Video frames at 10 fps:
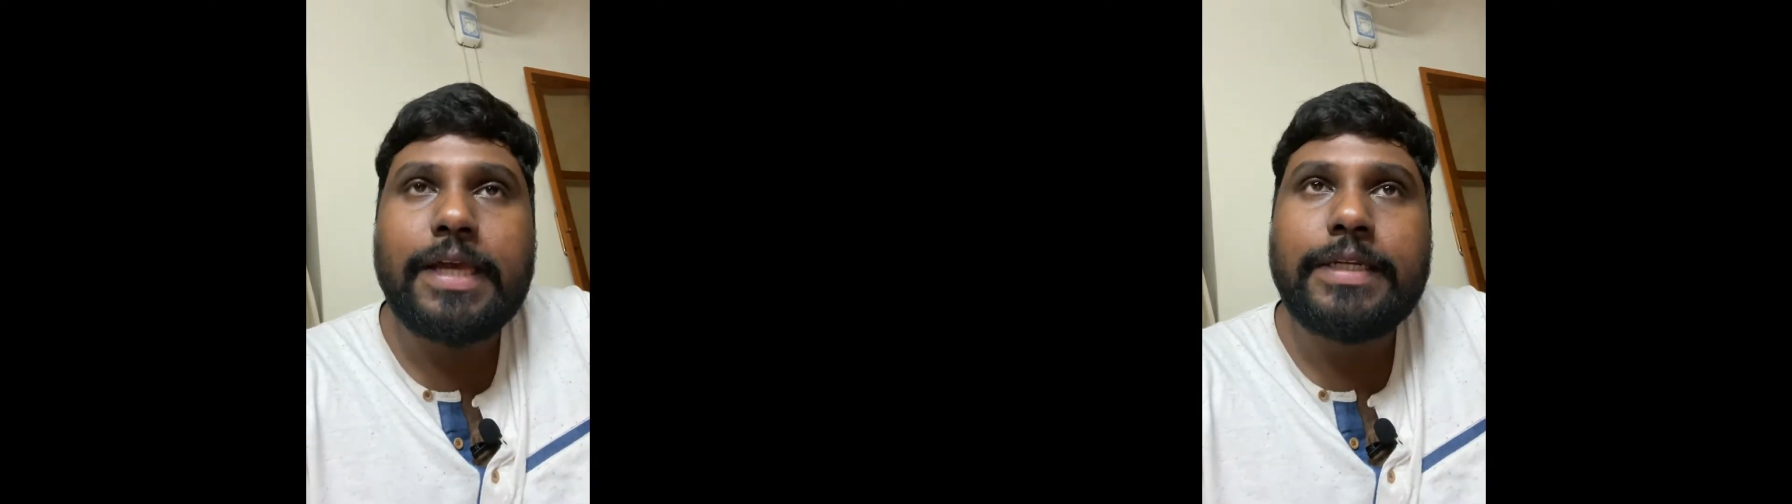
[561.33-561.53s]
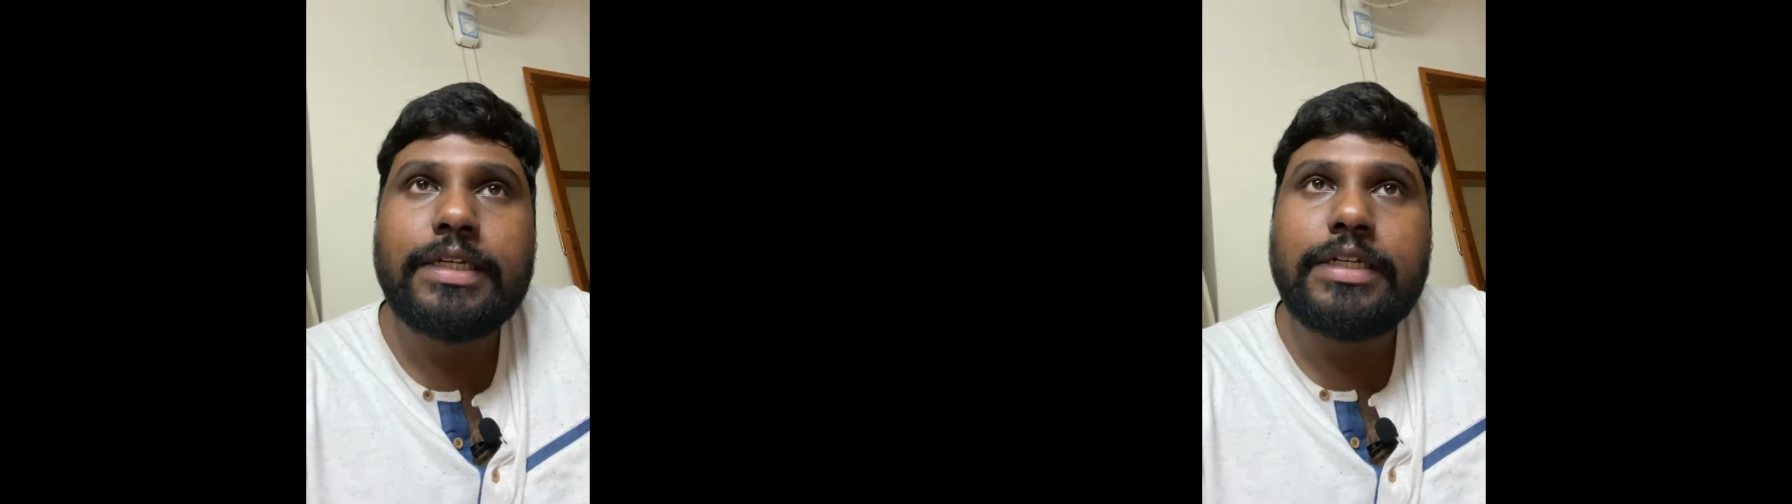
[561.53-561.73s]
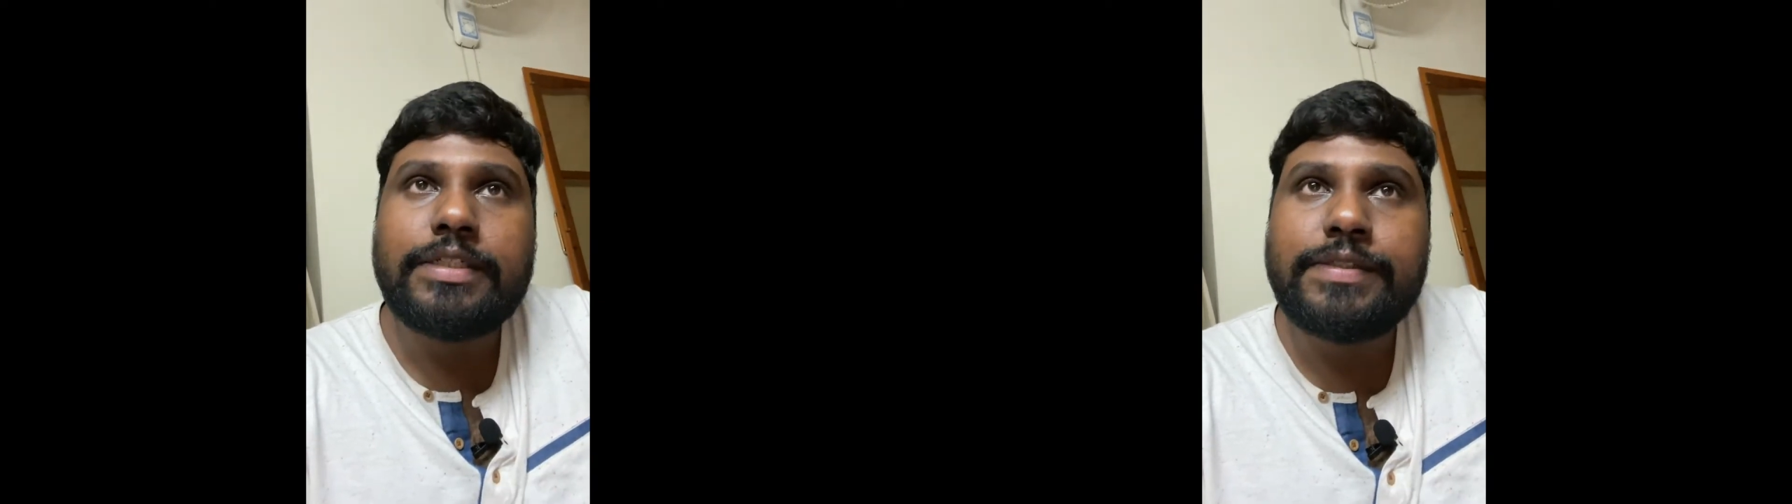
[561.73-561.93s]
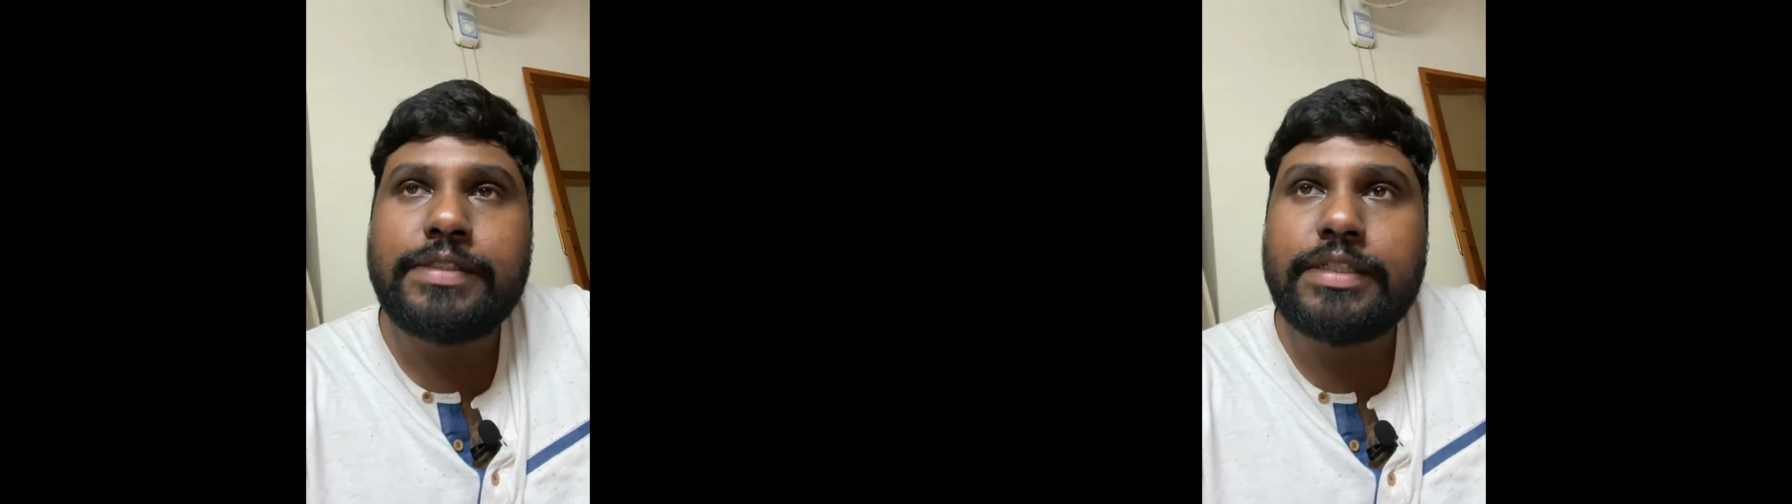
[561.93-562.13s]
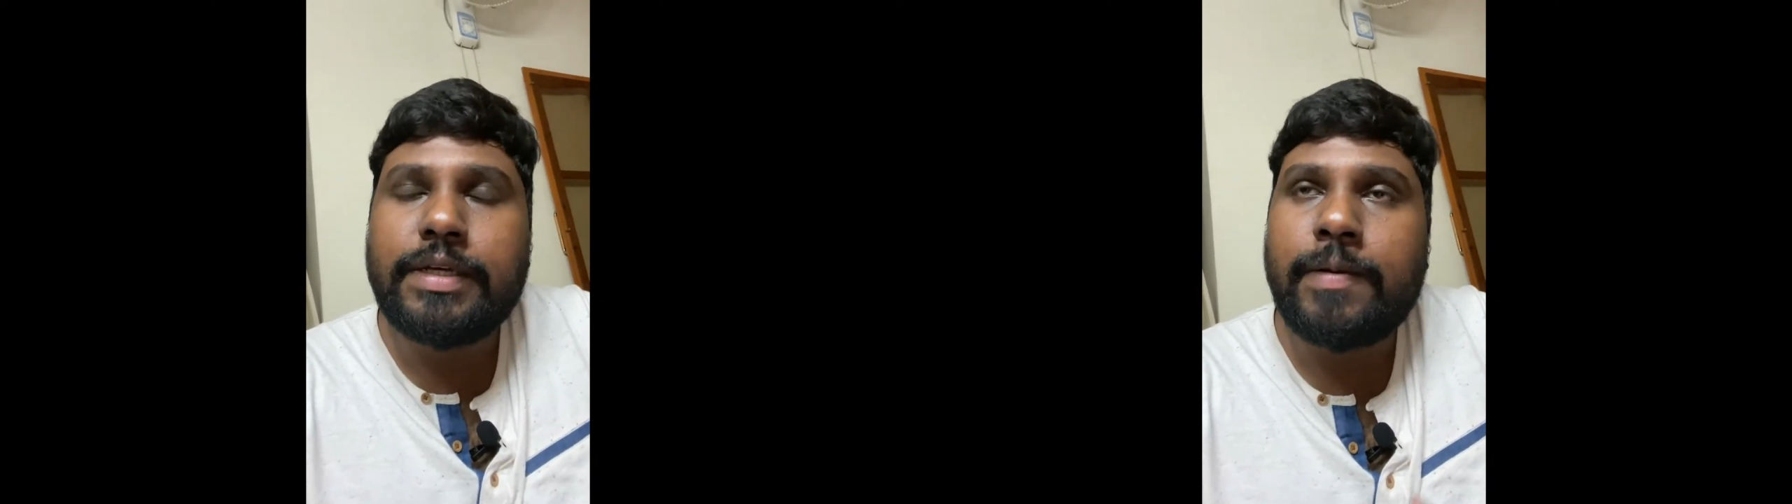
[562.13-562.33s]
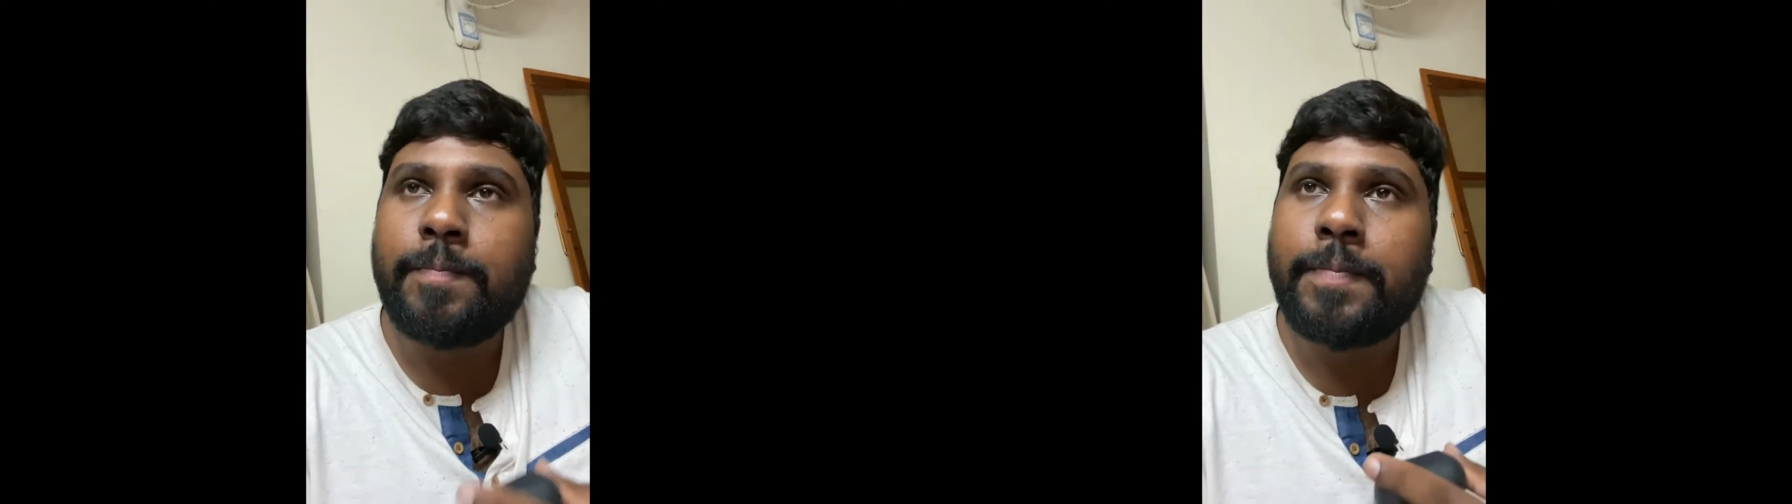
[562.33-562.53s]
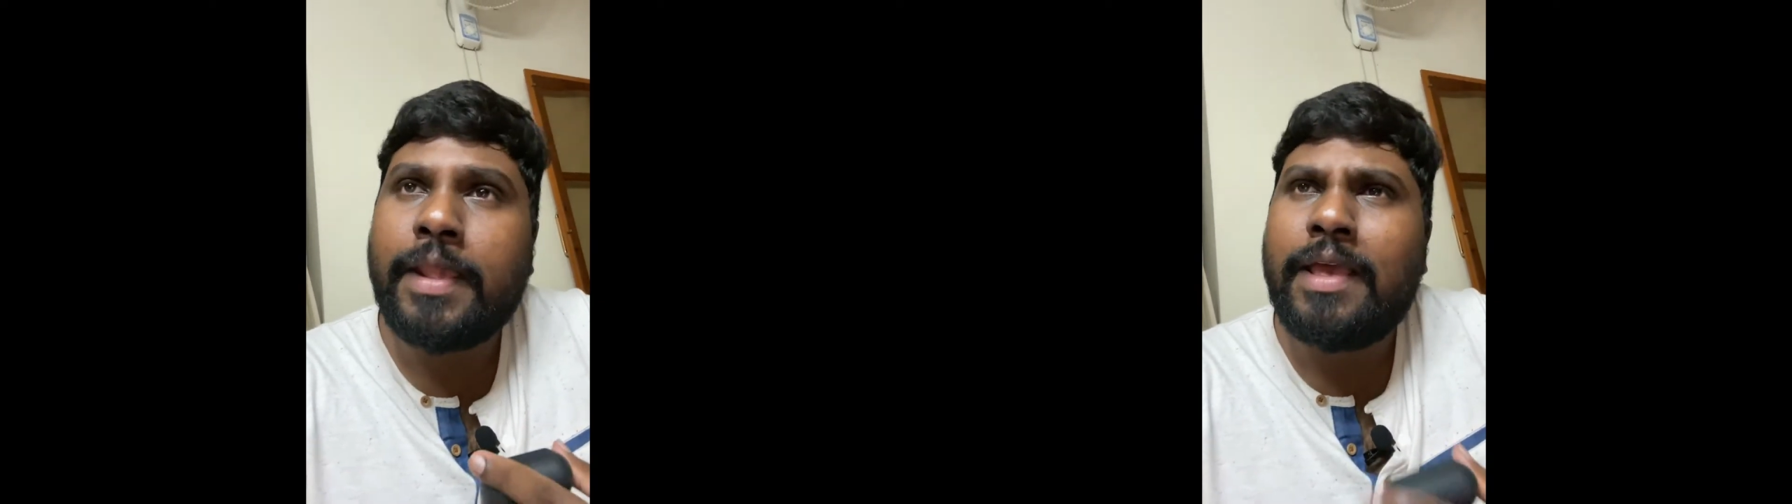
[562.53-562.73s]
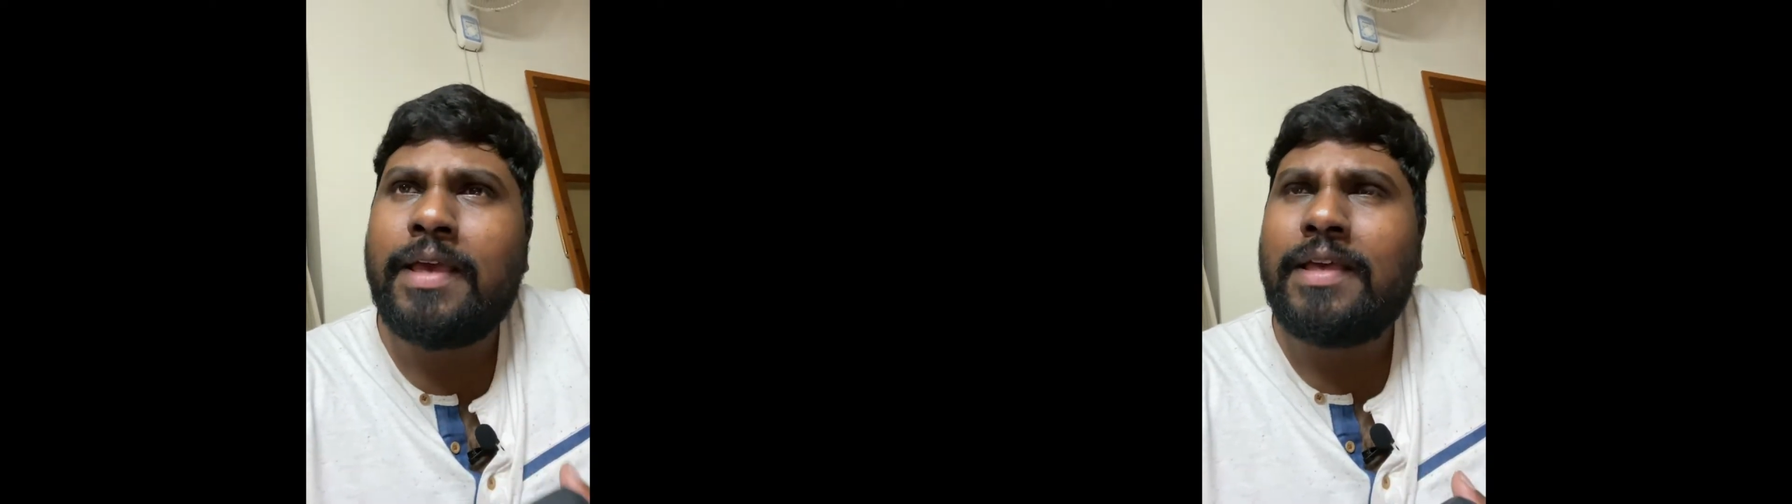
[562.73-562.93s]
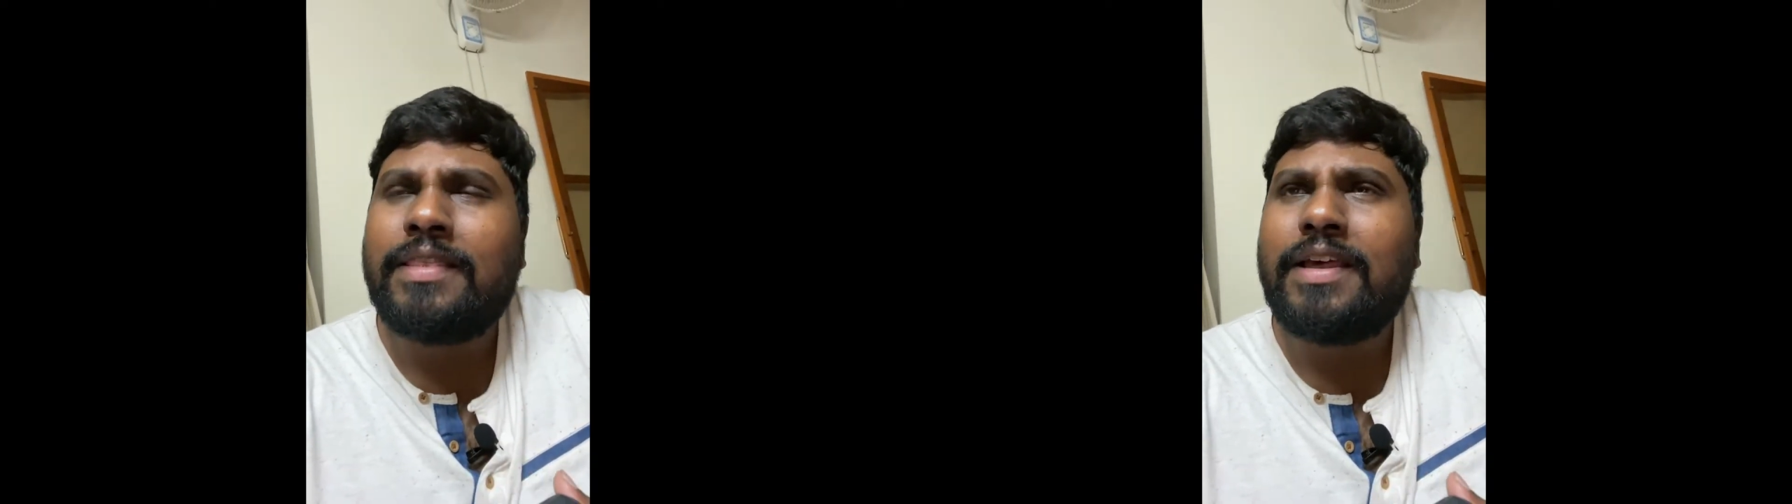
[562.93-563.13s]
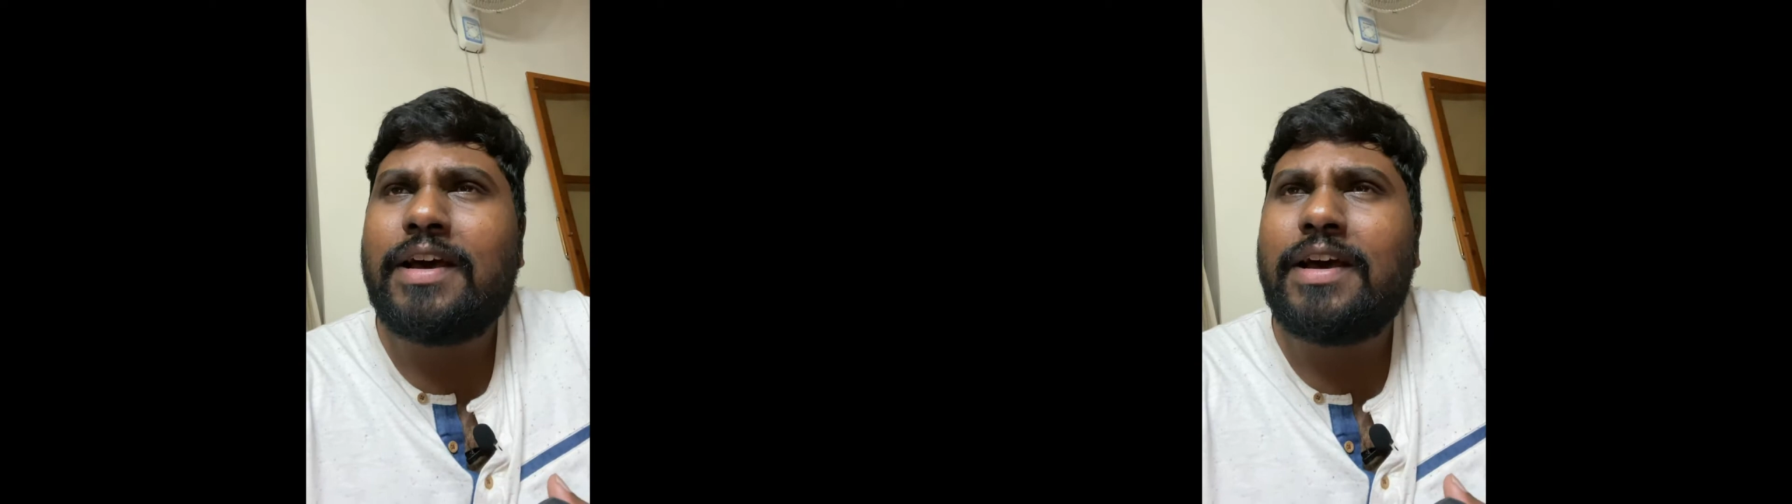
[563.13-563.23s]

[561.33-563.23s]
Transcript: Then there